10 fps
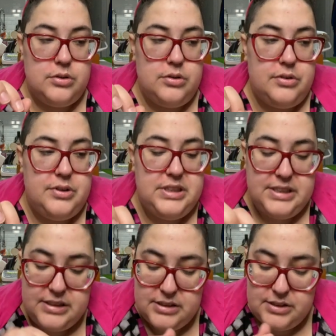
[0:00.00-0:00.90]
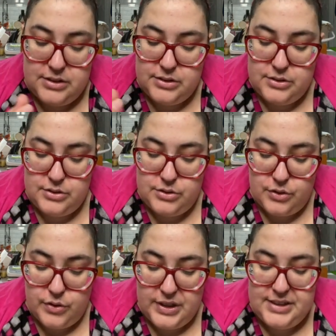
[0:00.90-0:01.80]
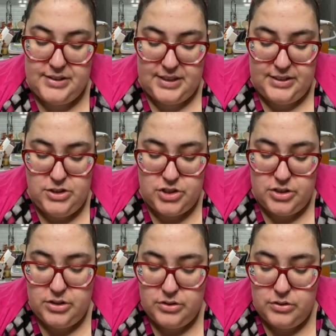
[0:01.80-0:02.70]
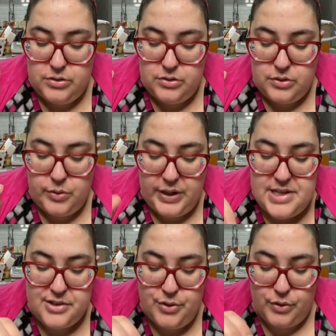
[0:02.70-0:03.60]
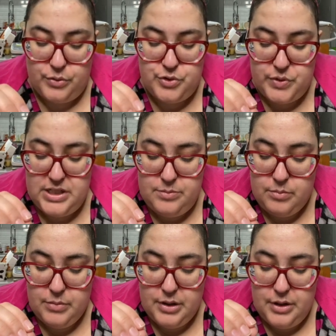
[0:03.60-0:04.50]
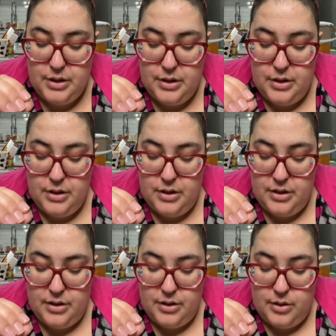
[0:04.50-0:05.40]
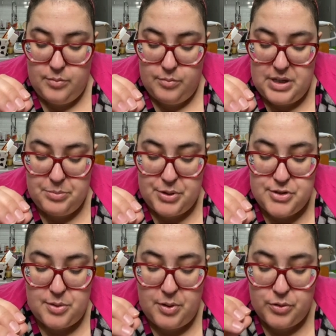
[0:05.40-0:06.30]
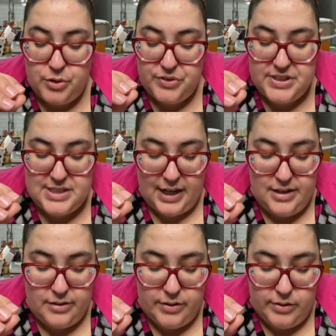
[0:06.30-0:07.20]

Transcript: knit your intention, create your dream, make possible your desire.